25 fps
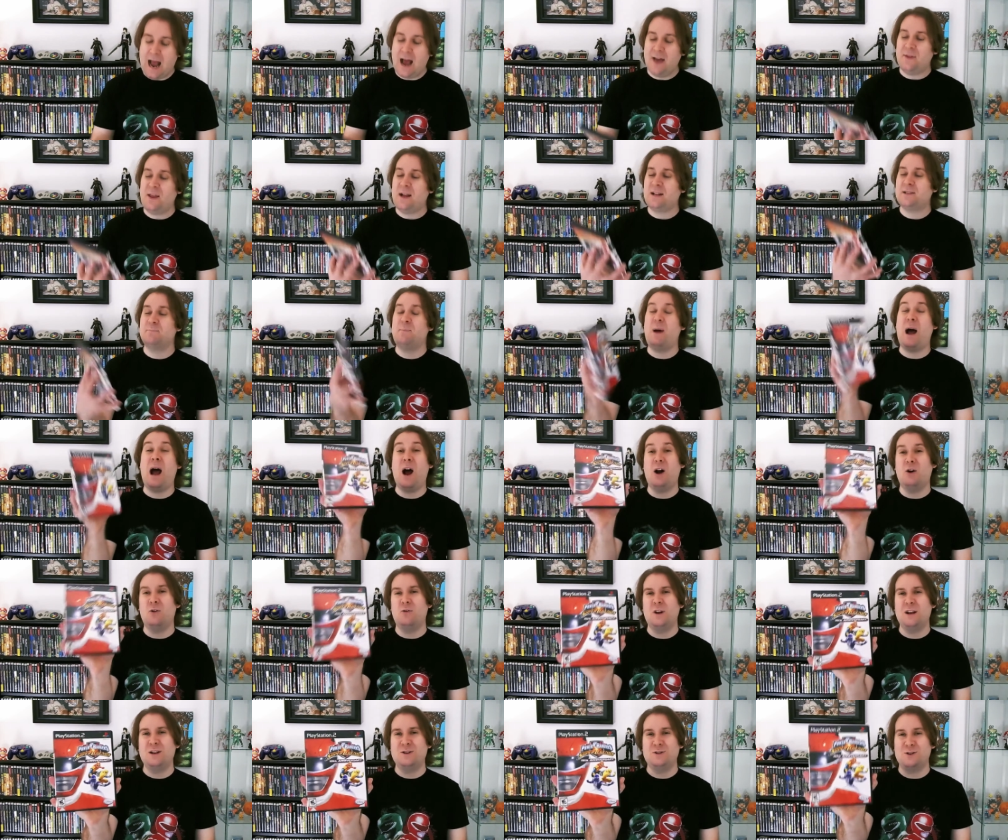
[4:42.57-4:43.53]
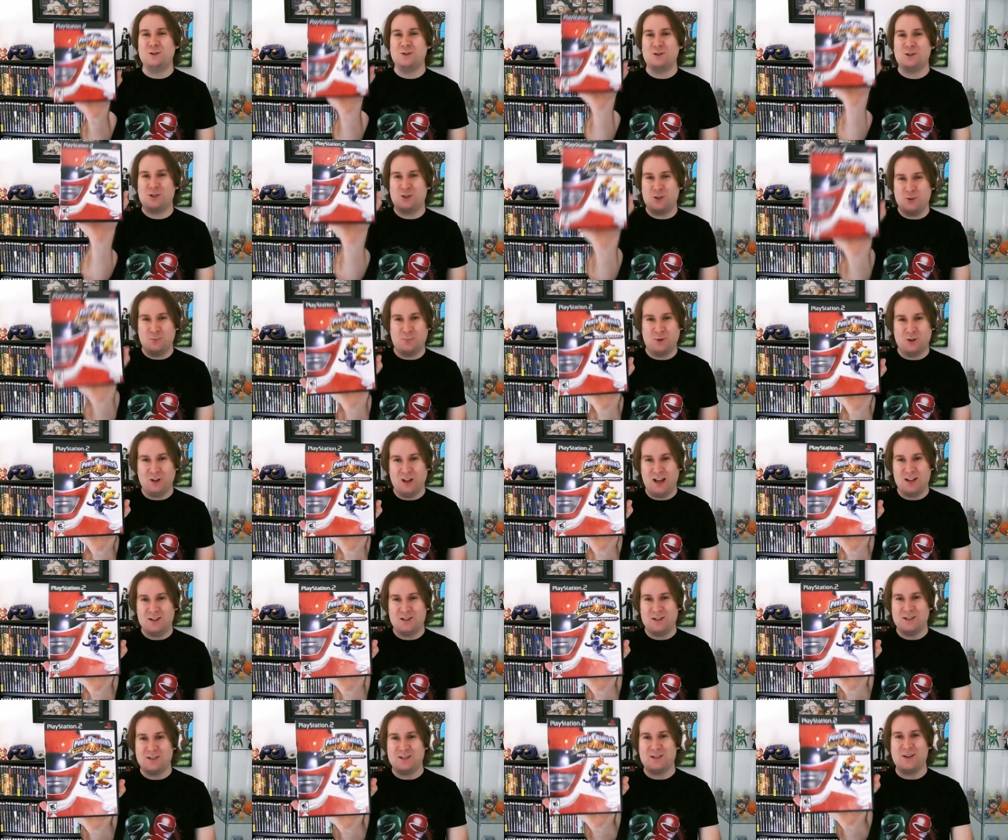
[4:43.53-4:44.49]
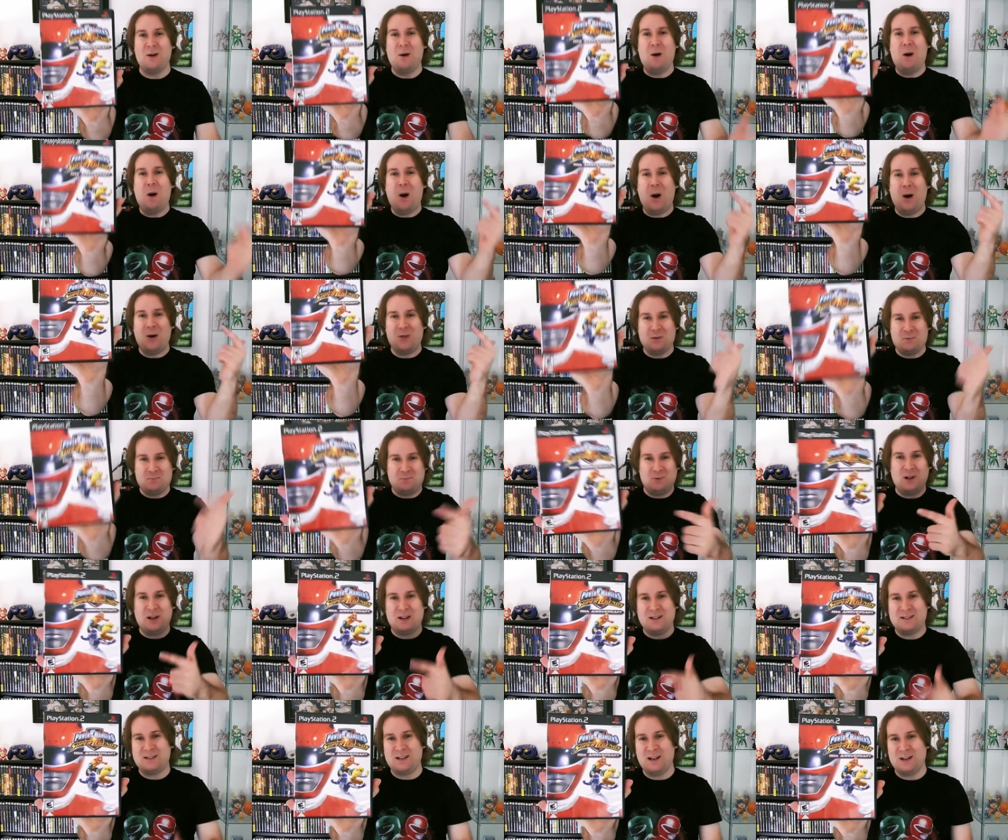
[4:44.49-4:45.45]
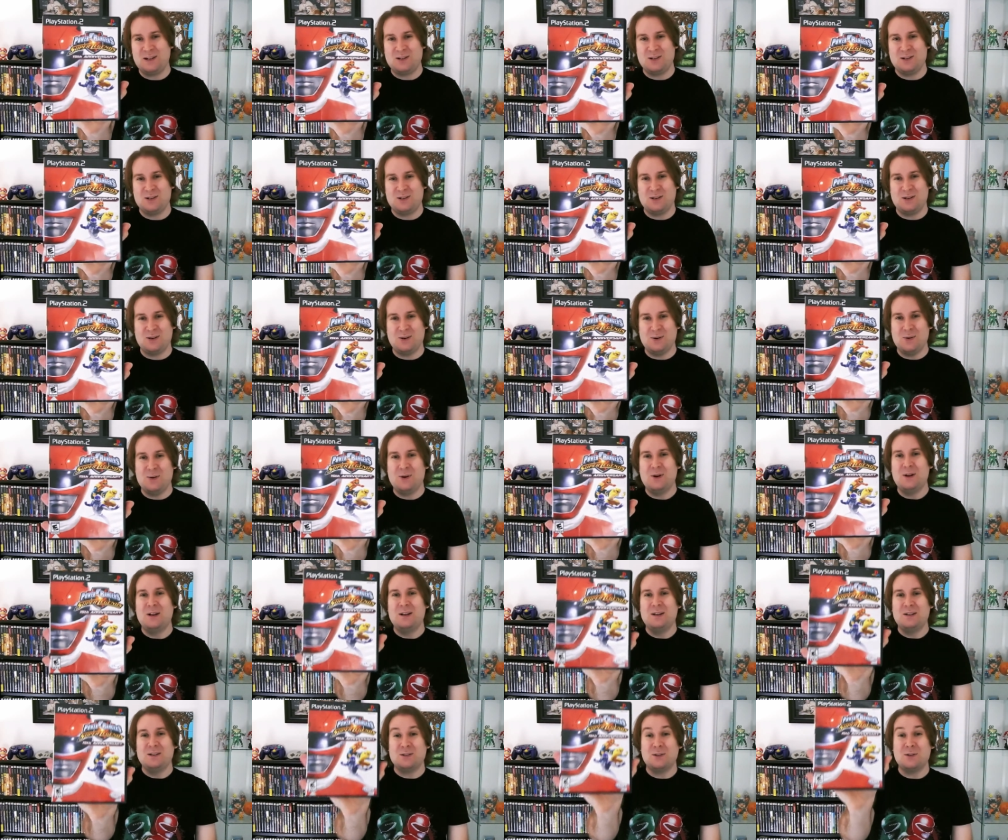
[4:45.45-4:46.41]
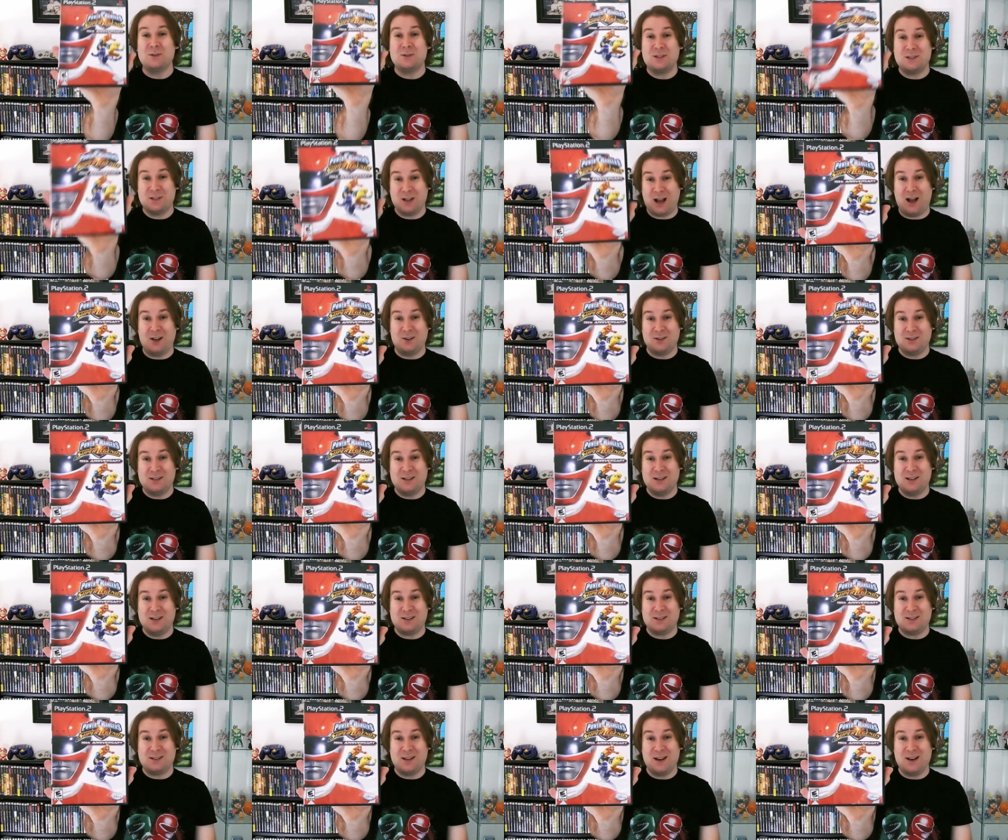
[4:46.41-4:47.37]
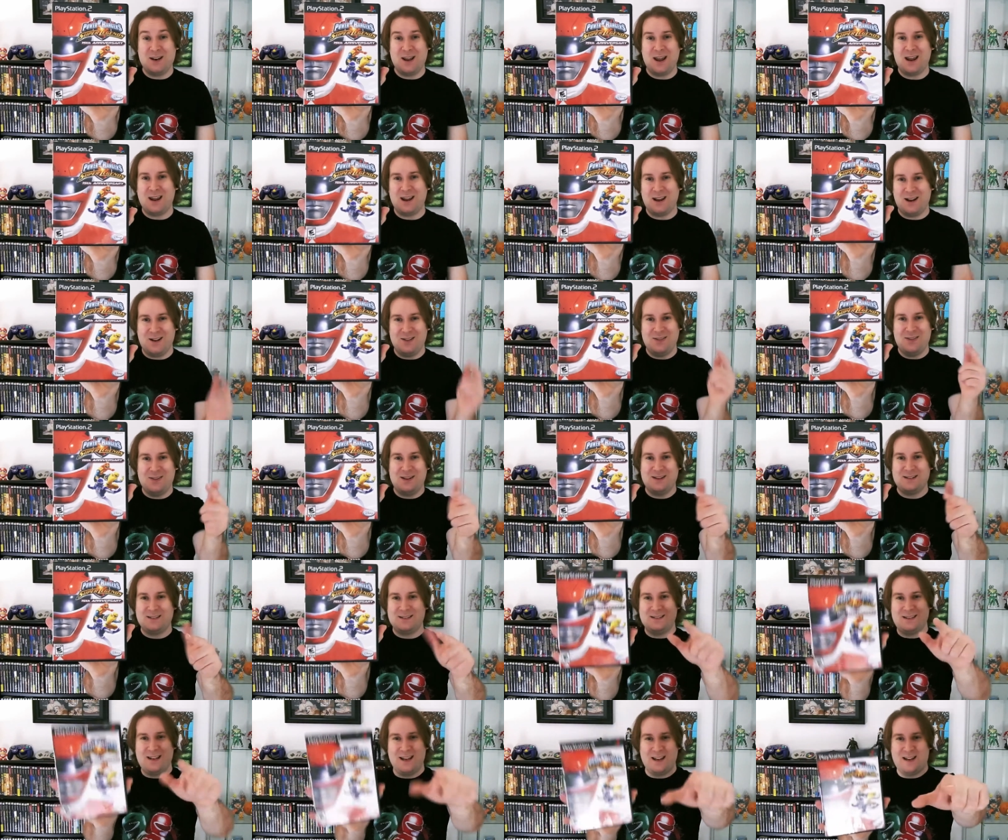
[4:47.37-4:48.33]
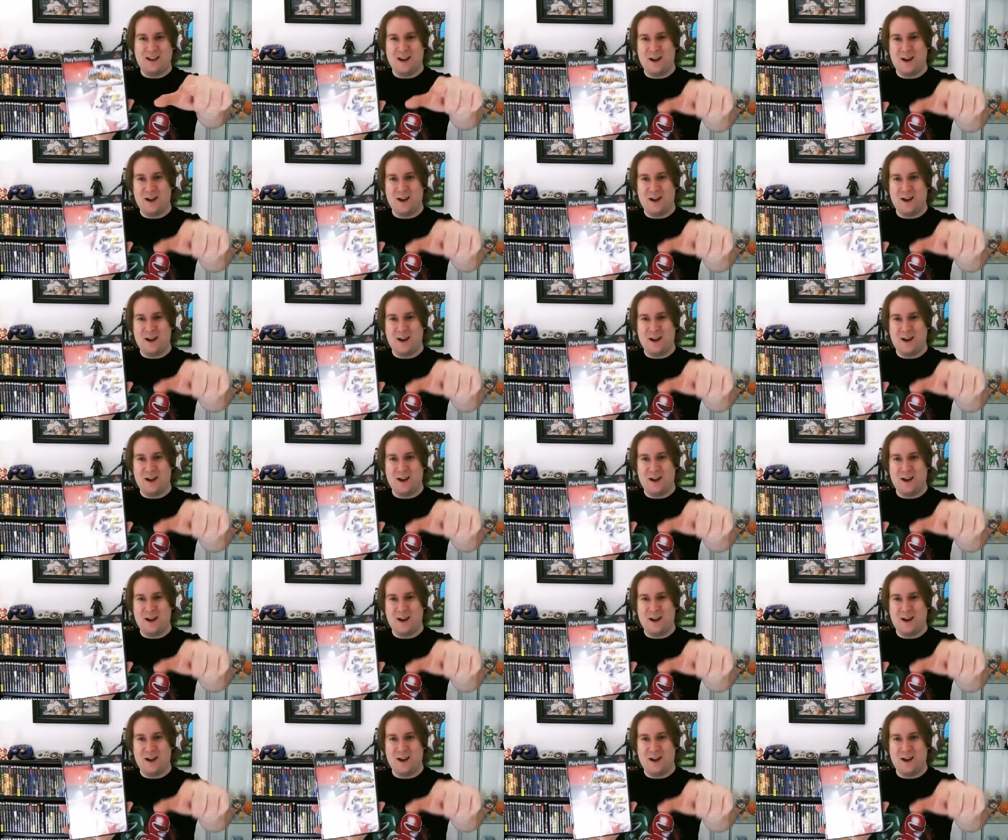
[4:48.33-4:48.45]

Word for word: and that's Power Rangers Super Legends on the PlayStation 2. So I'll see you Sunday on this. Take